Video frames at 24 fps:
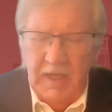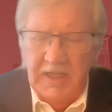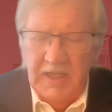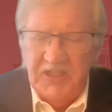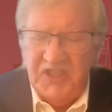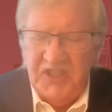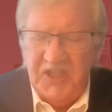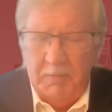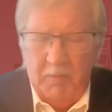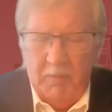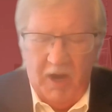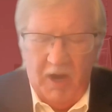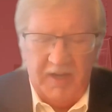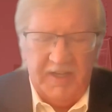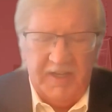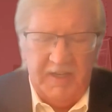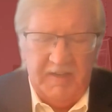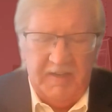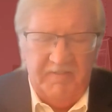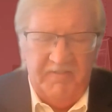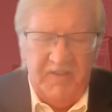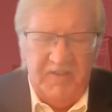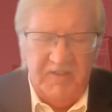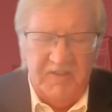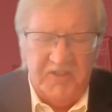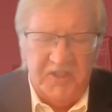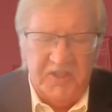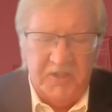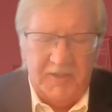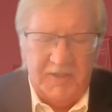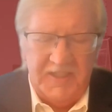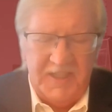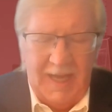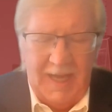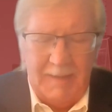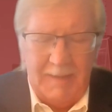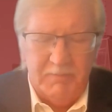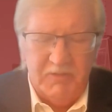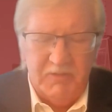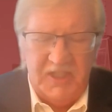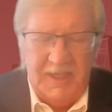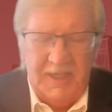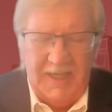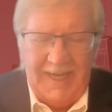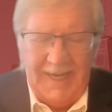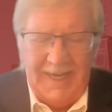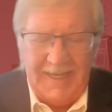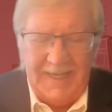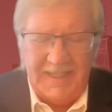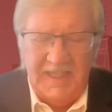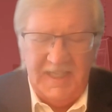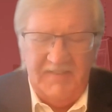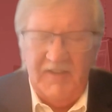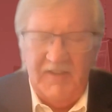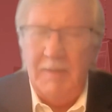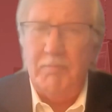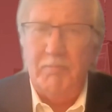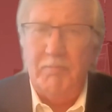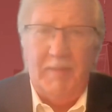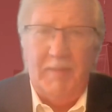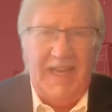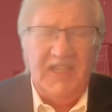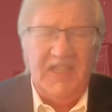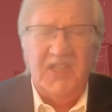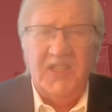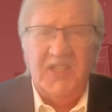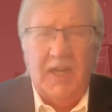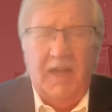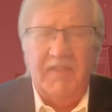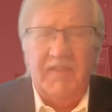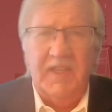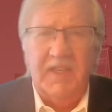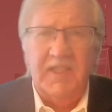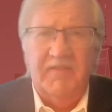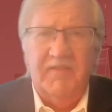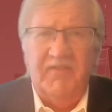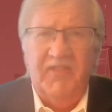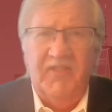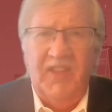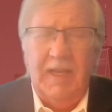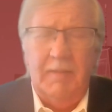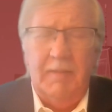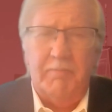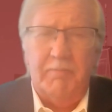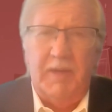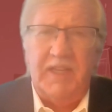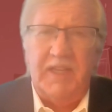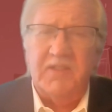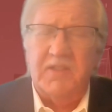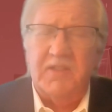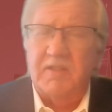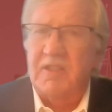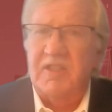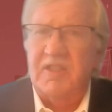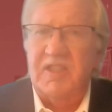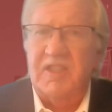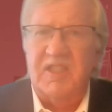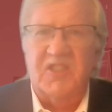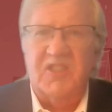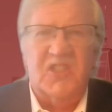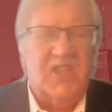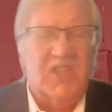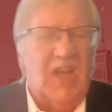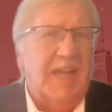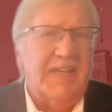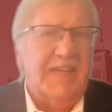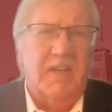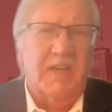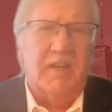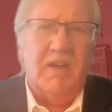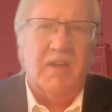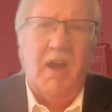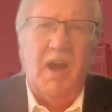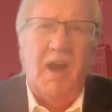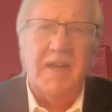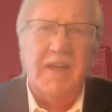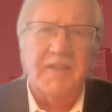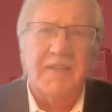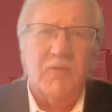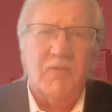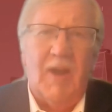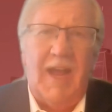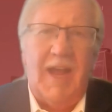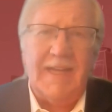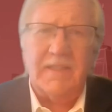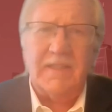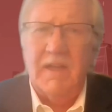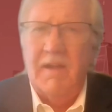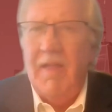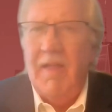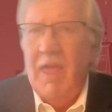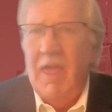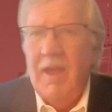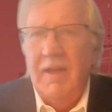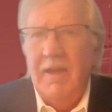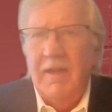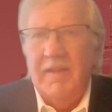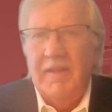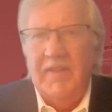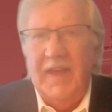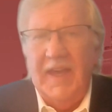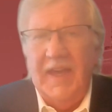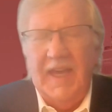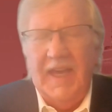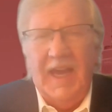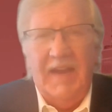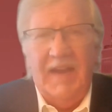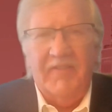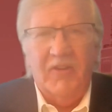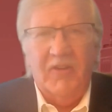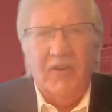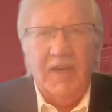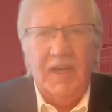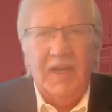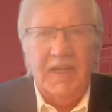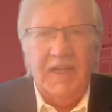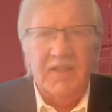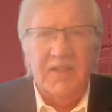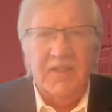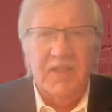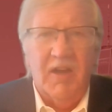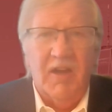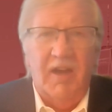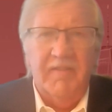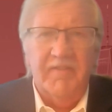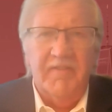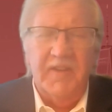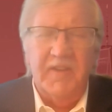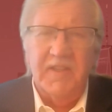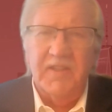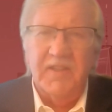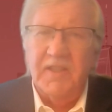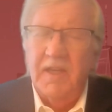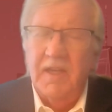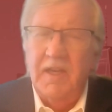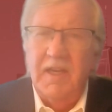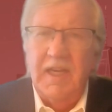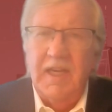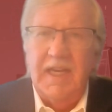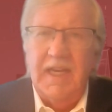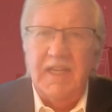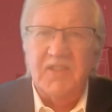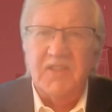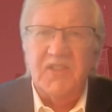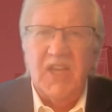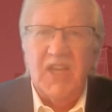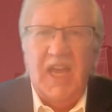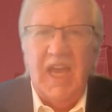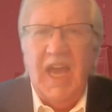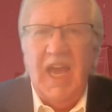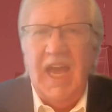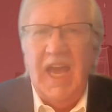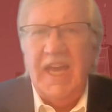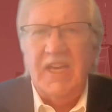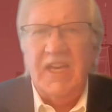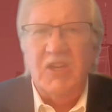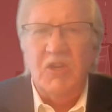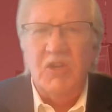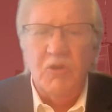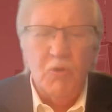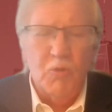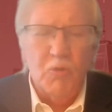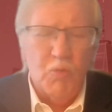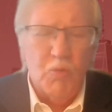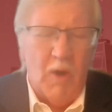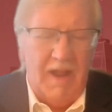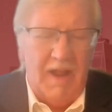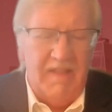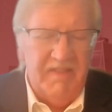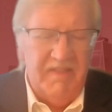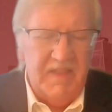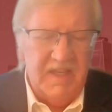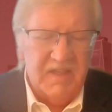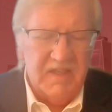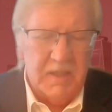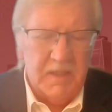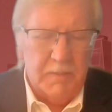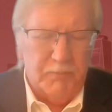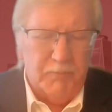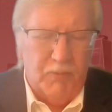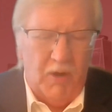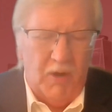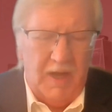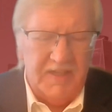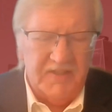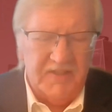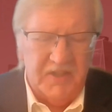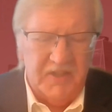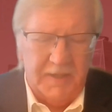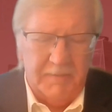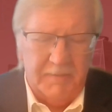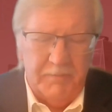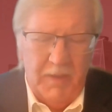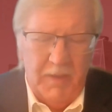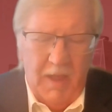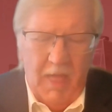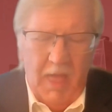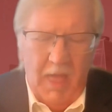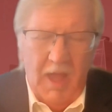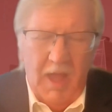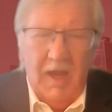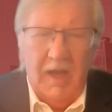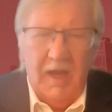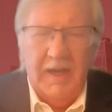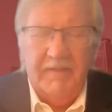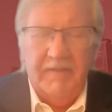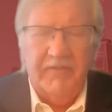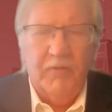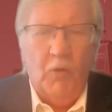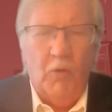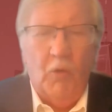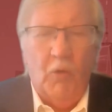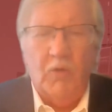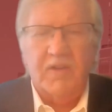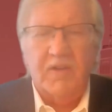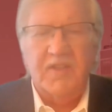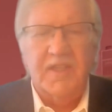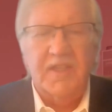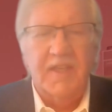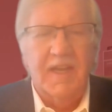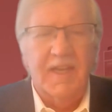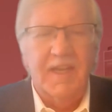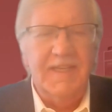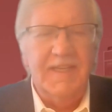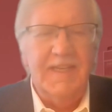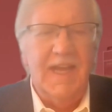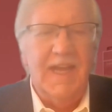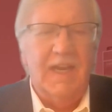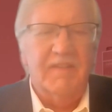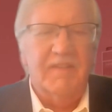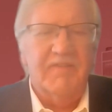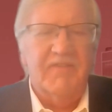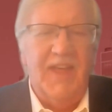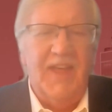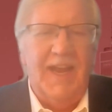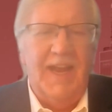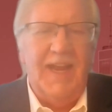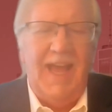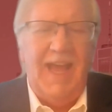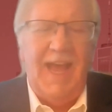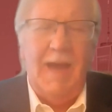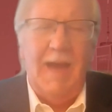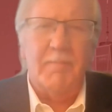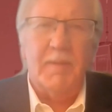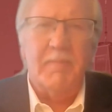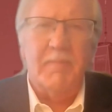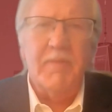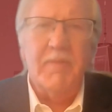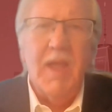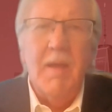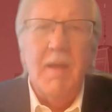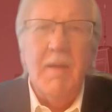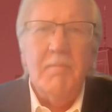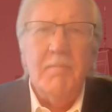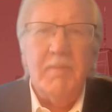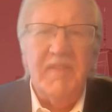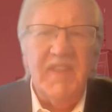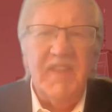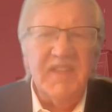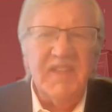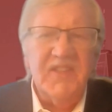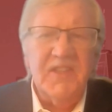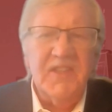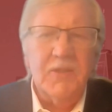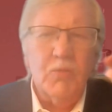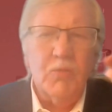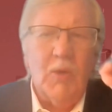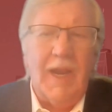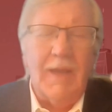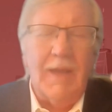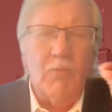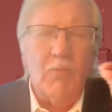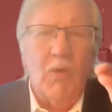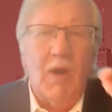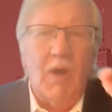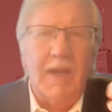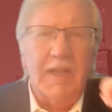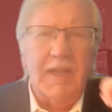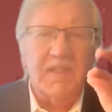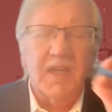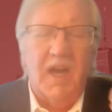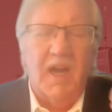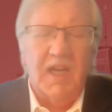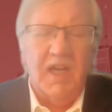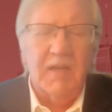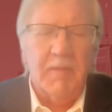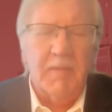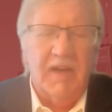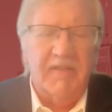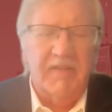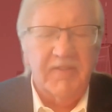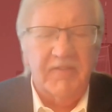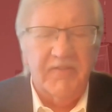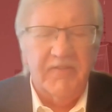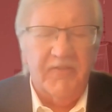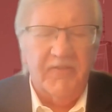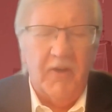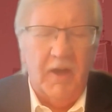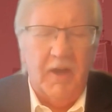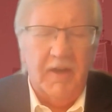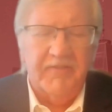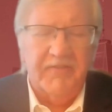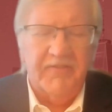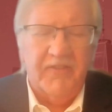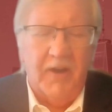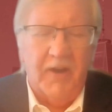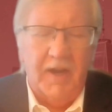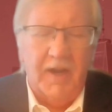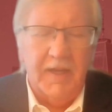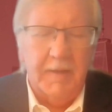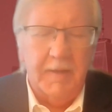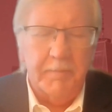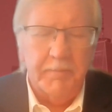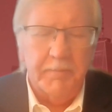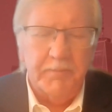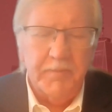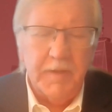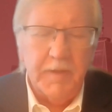She marketed future adoption and activity based on these inflated bases. She signed a contract. They gave her a nice office and say, hey, you run this project. And of course, none of that happened. But this is what I want to talk about for Fraud Friday.